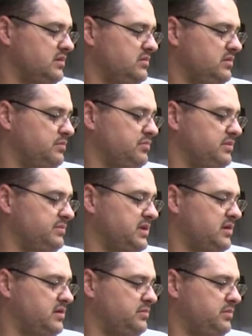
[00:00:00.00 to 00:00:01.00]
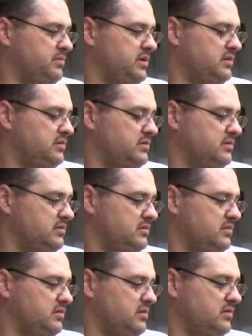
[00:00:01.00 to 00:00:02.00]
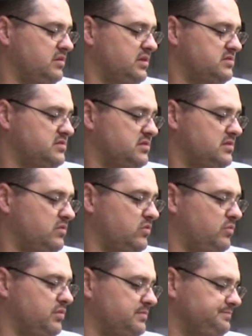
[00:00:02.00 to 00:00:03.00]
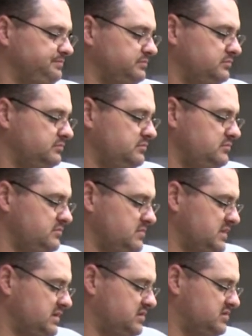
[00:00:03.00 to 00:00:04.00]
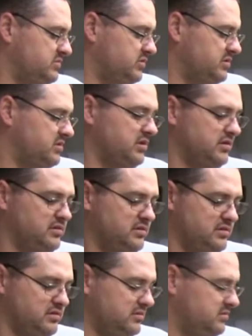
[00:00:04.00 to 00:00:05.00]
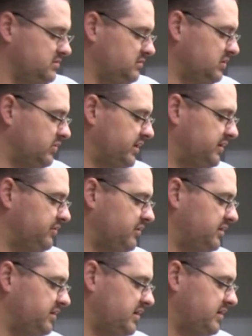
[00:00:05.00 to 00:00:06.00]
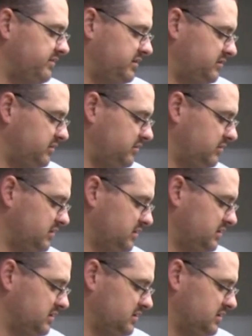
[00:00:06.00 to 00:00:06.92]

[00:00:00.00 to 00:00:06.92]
we bumped that up a bit. You know, that's the hope. Get some more low-end grunt out of it too.